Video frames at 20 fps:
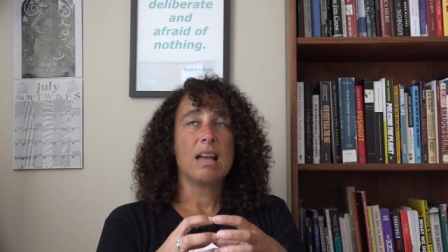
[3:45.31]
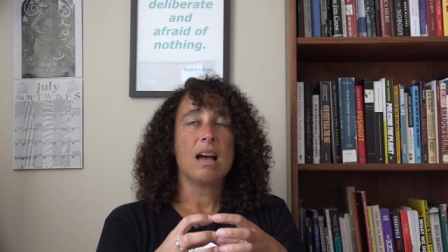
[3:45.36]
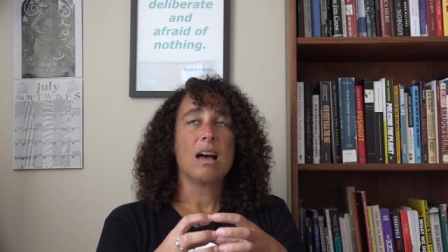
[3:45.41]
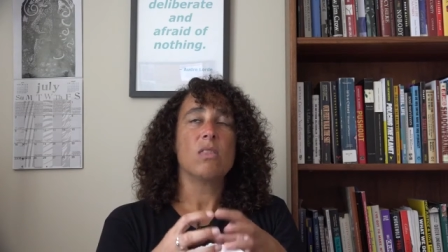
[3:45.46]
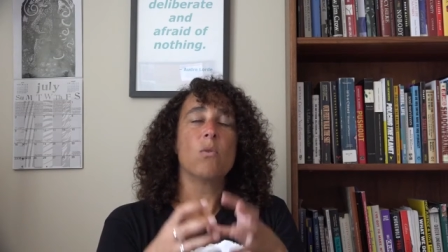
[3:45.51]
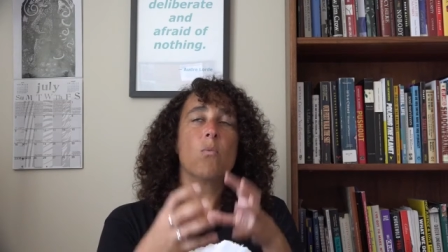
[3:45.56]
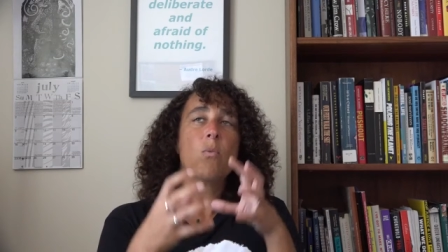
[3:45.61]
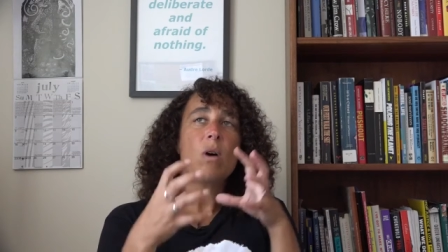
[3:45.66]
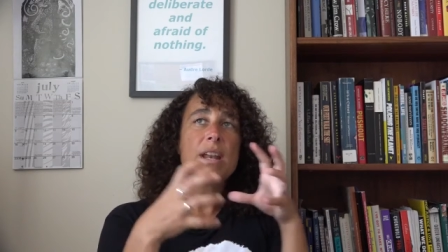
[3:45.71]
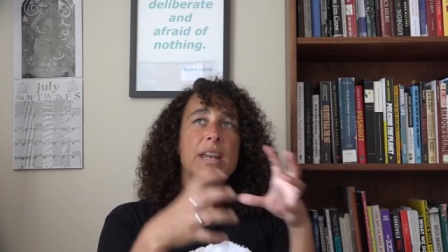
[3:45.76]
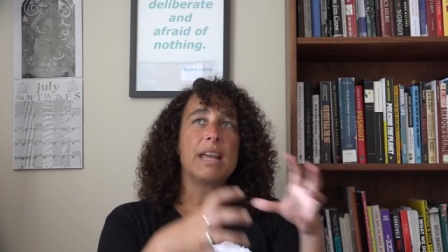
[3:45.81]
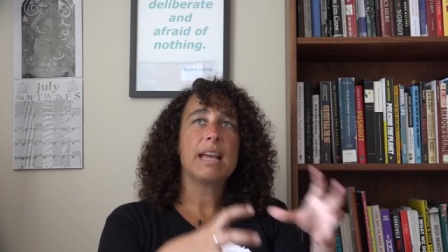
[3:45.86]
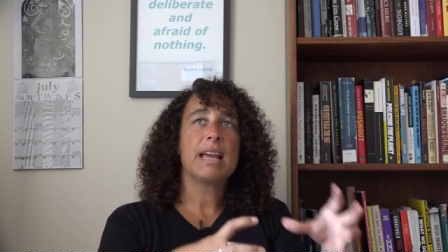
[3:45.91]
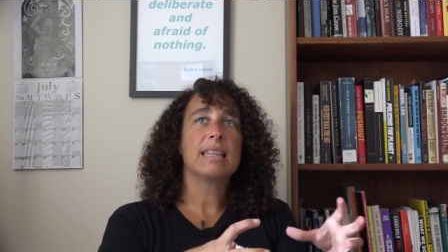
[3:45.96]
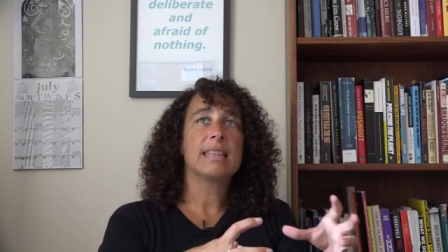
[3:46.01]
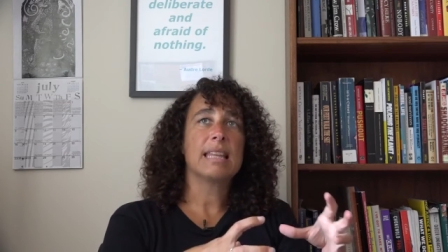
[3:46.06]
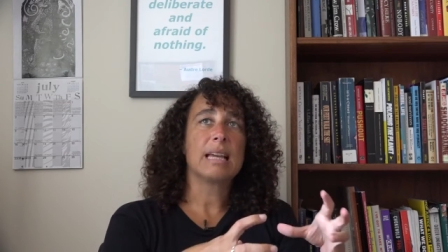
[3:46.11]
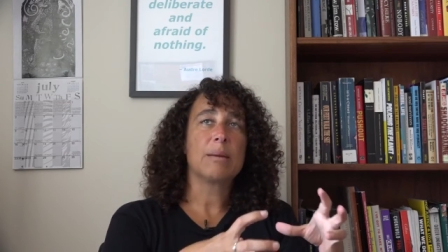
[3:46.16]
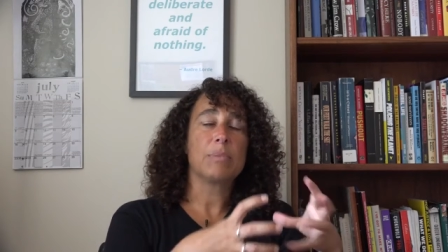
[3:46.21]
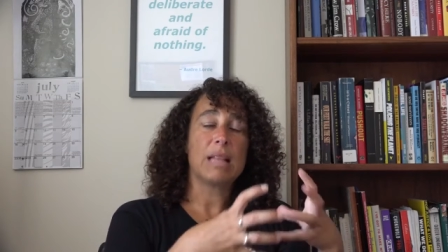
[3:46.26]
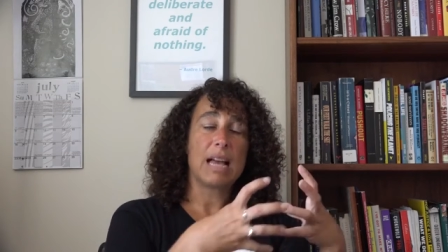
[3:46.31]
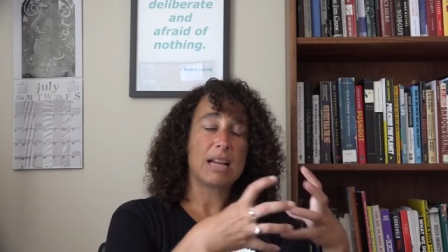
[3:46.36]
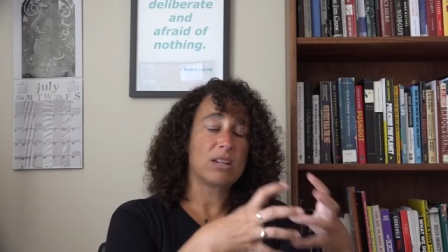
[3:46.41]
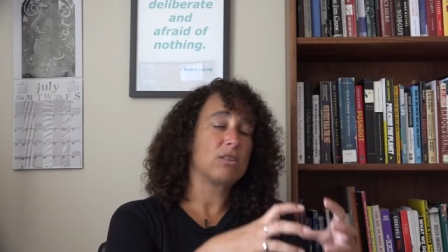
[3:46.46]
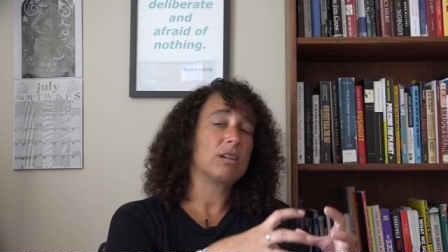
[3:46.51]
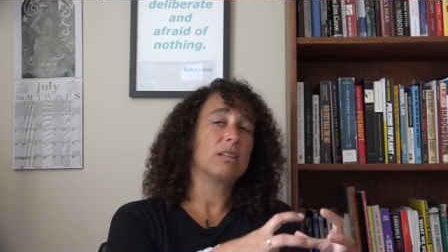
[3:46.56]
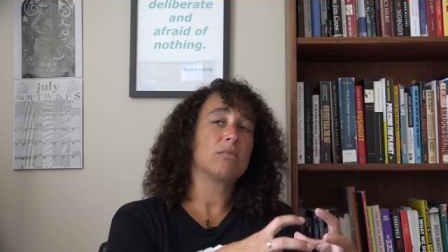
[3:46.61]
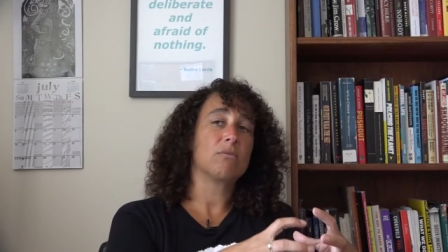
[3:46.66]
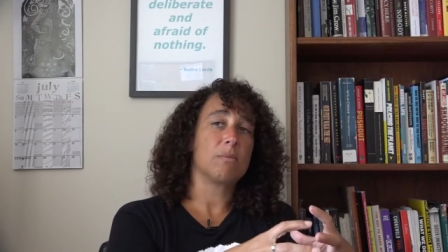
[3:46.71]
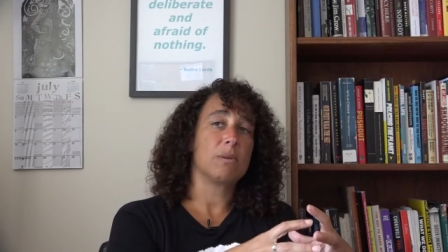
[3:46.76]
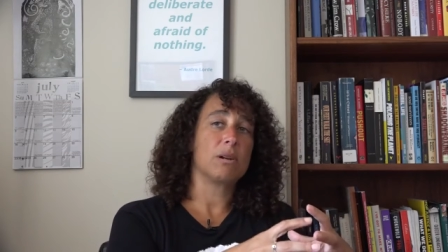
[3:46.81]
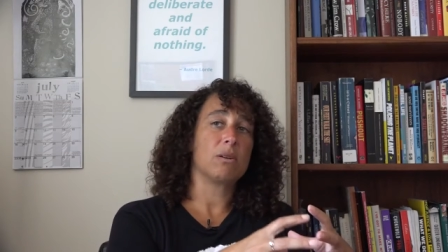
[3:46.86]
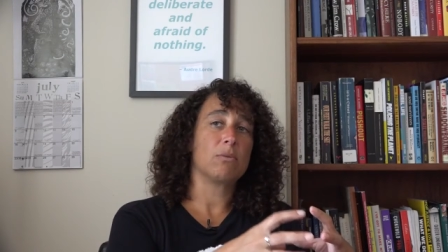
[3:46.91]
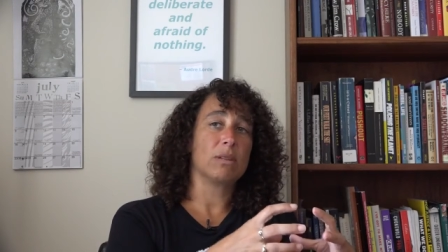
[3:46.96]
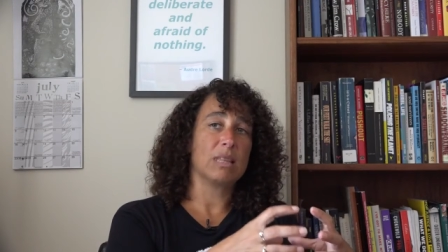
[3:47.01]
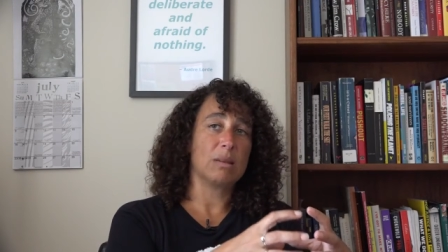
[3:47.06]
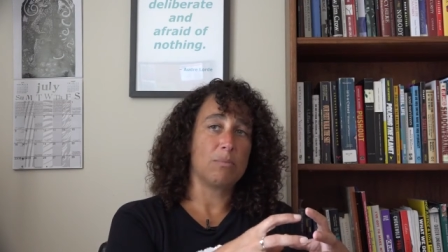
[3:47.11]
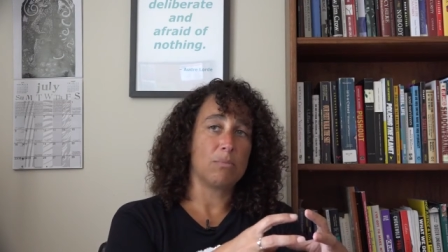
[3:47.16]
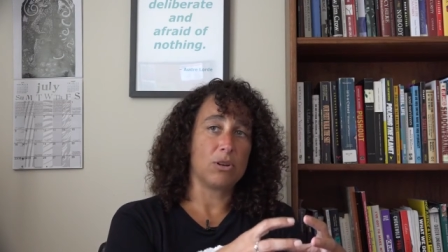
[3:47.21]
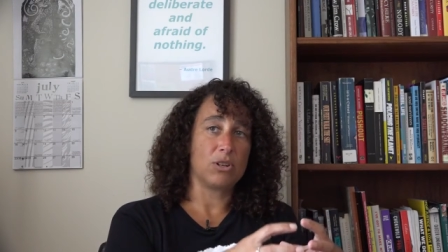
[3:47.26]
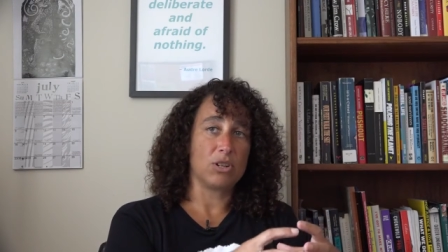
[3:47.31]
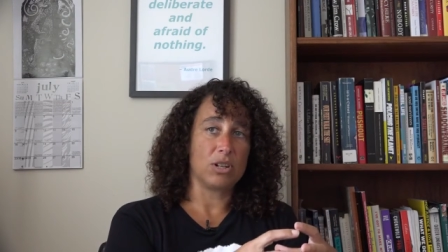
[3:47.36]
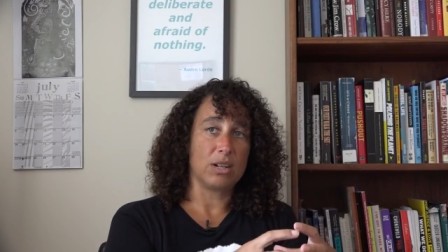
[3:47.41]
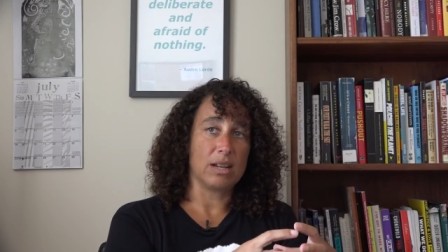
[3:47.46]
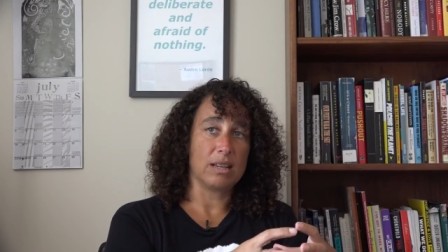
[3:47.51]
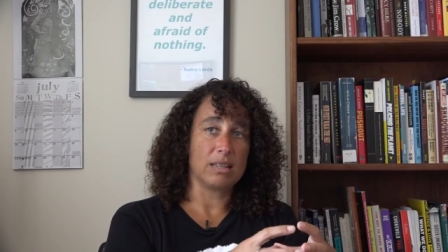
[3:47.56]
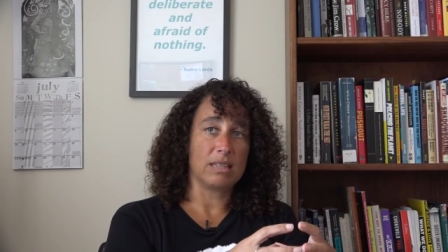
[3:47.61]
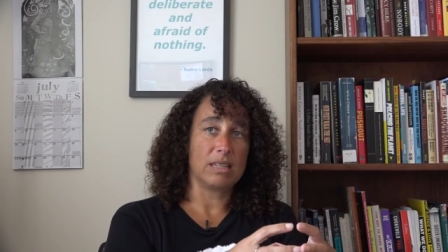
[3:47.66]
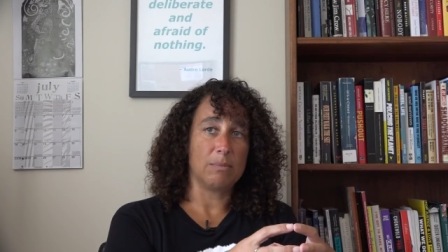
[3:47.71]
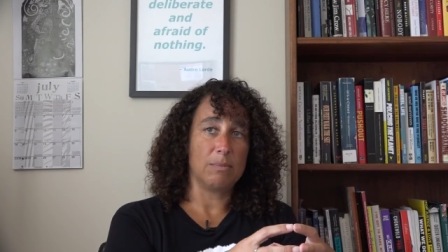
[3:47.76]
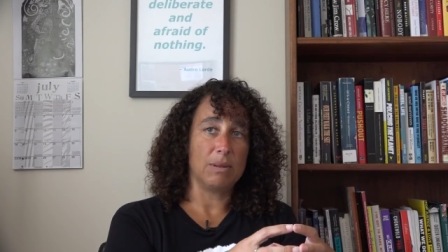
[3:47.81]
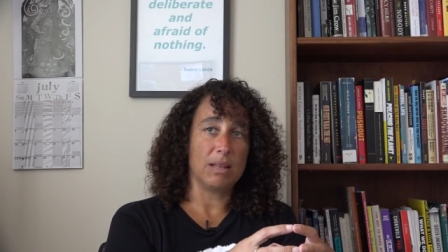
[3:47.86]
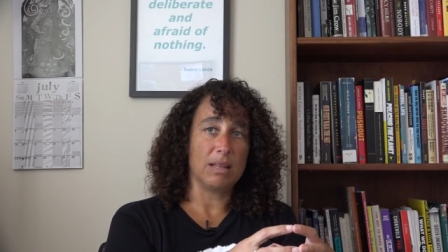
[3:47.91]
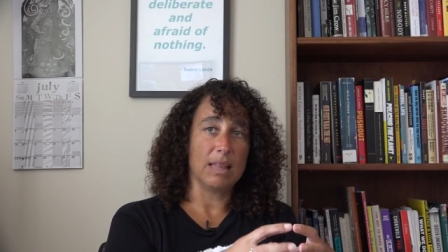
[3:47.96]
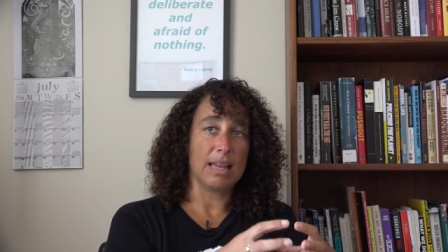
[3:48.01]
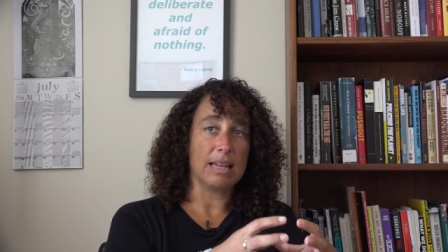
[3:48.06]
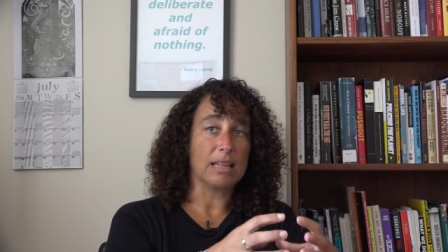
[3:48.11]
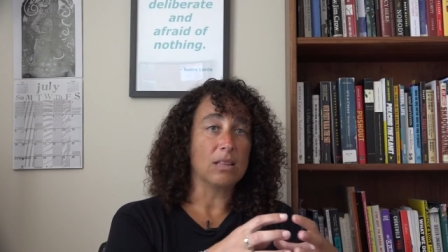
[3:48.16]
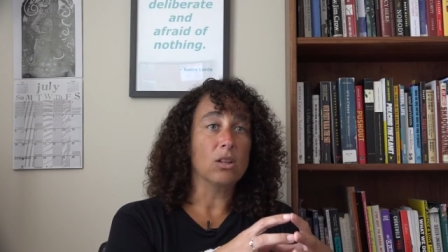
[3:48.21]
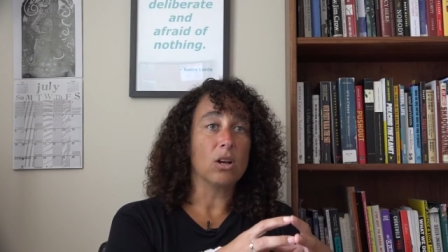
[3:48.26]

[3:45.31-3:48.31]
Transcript: on the one hand, like, Black trans women are really pushing us to be like,